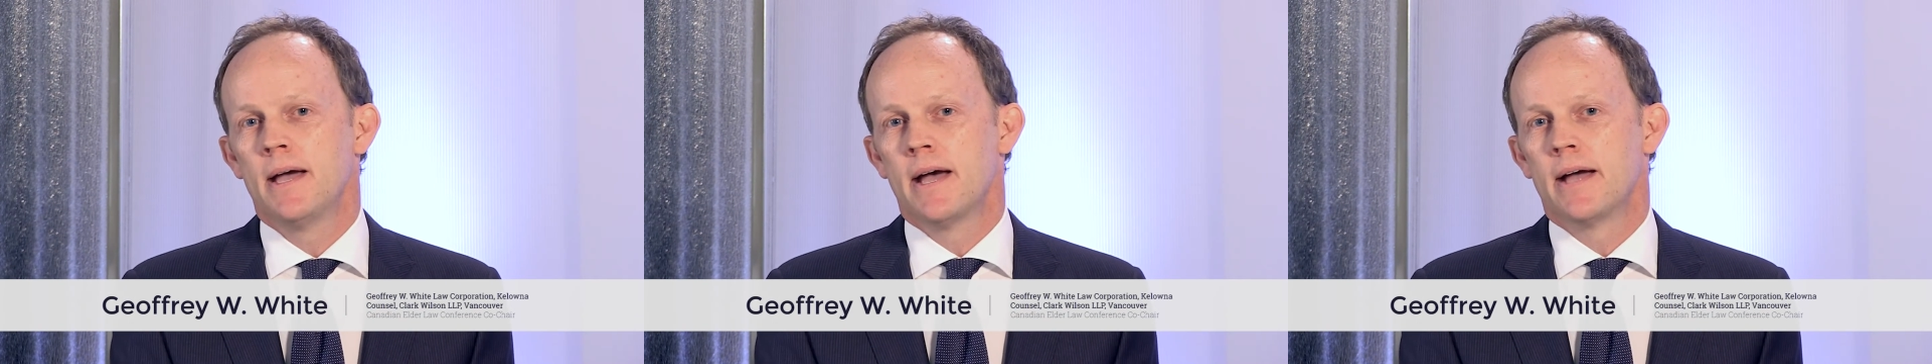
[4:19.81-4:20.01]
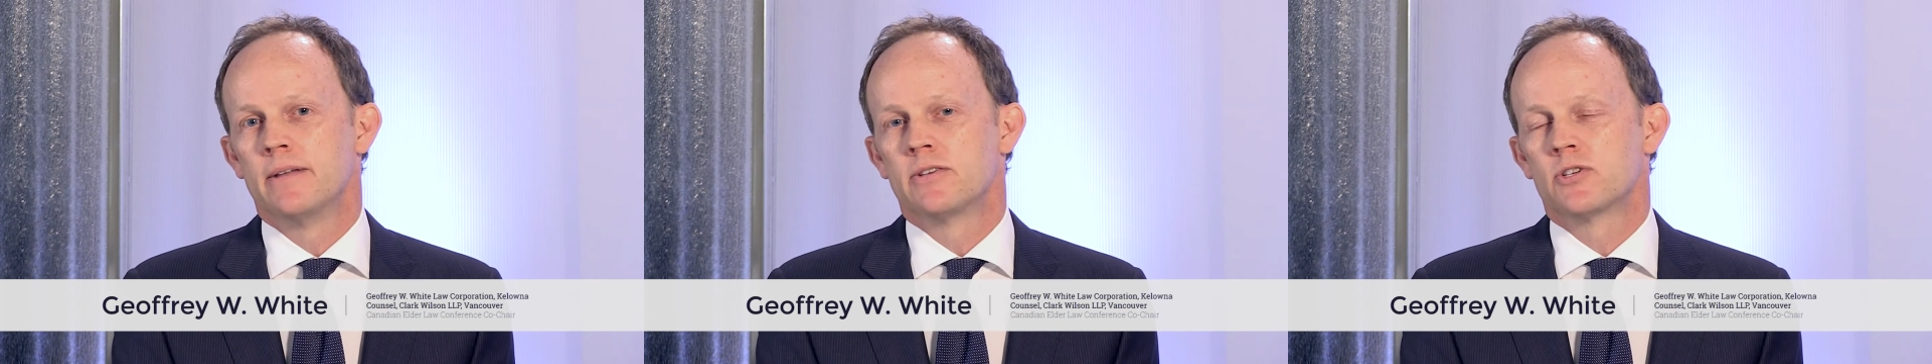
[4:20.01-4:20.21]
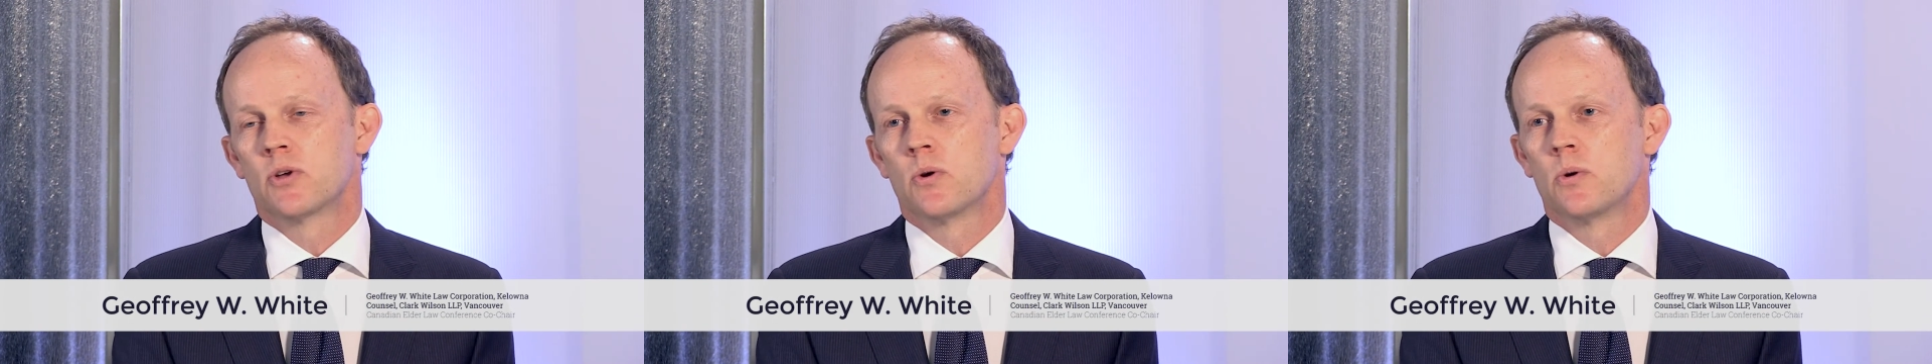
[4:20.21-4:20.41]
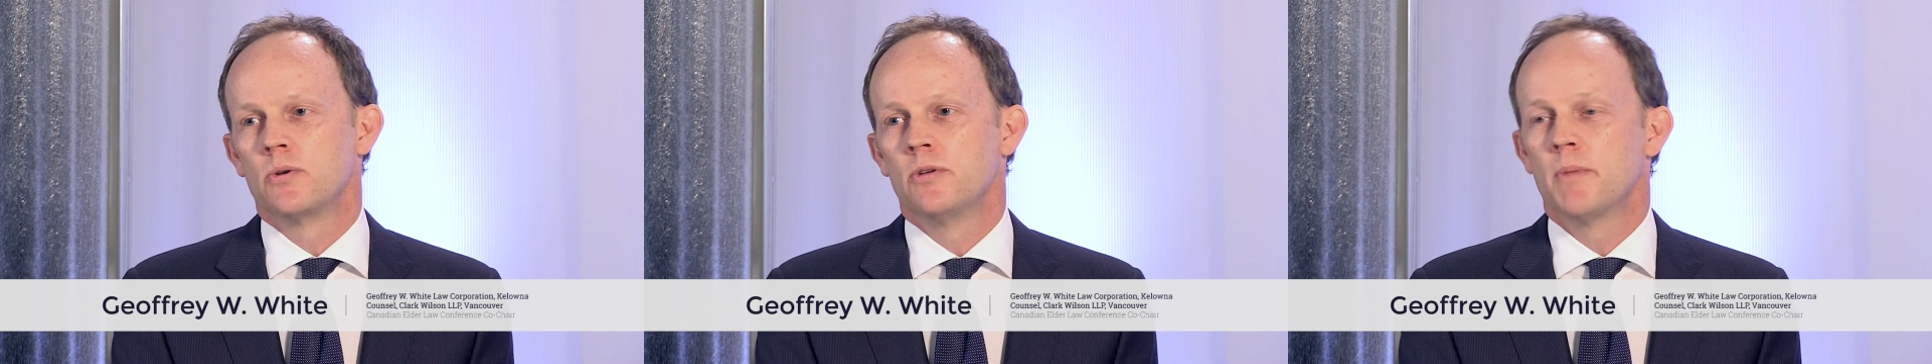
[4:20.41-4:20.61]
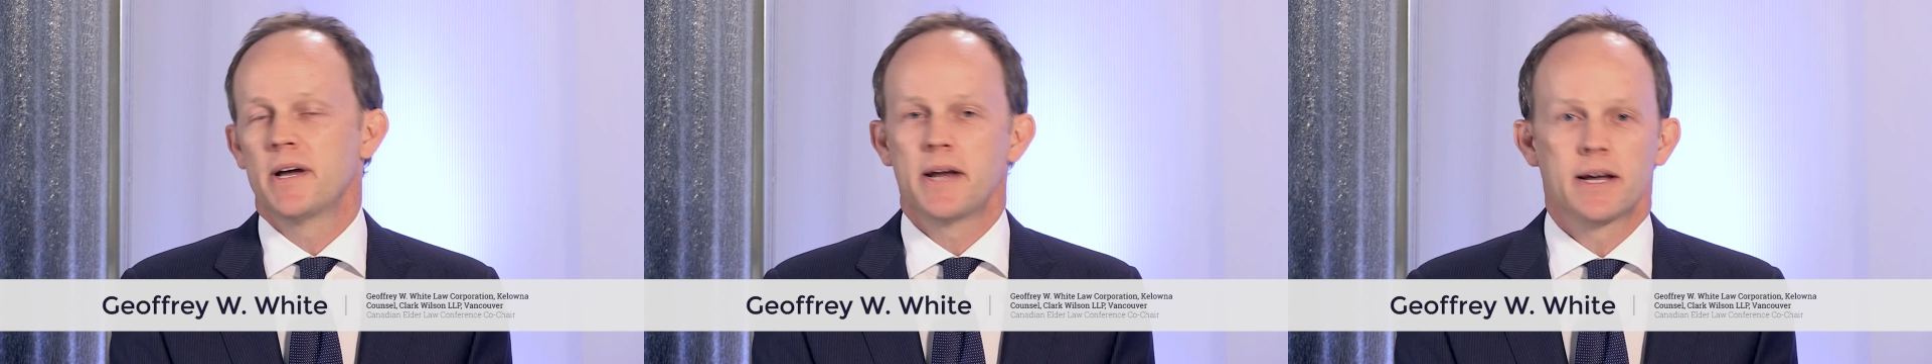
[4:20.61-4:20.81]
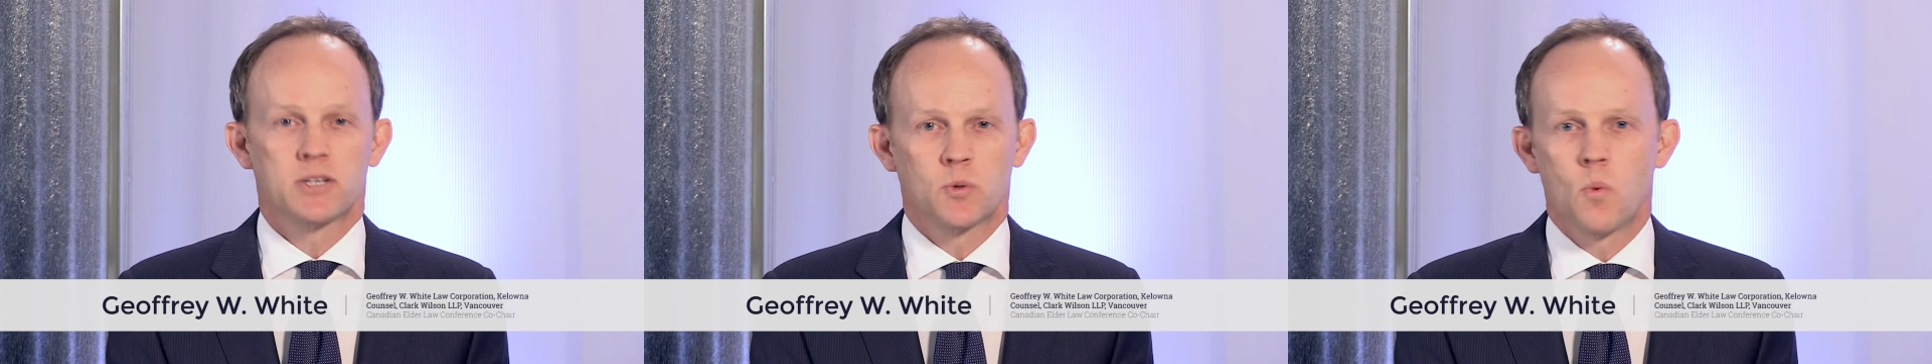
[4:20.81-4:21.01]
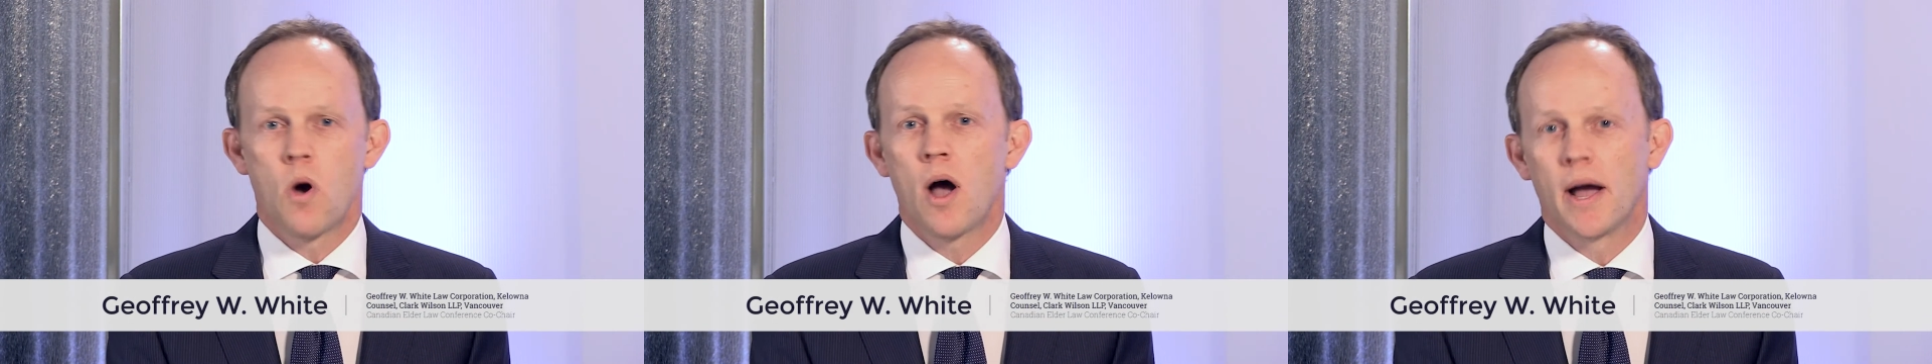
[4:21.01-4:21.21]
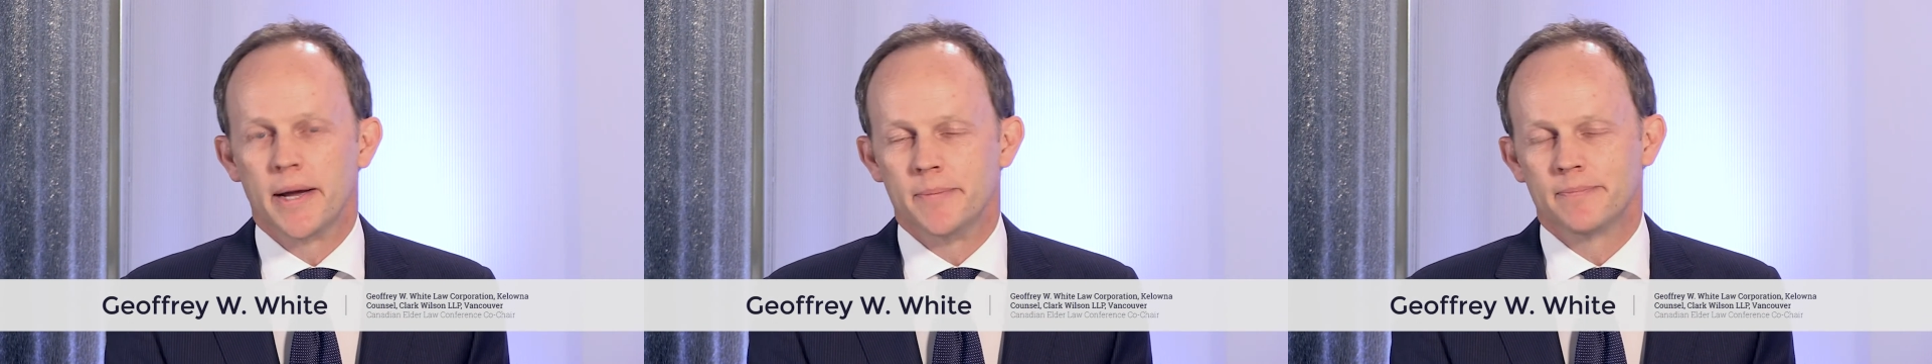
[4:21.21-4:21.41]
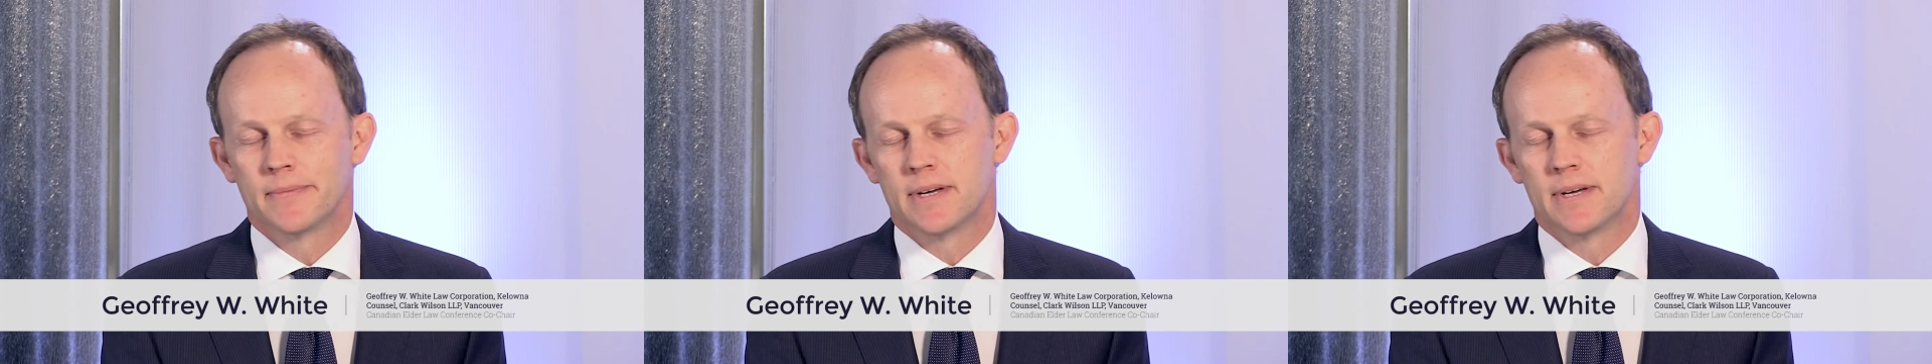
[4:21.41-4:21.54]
And so you might ask, why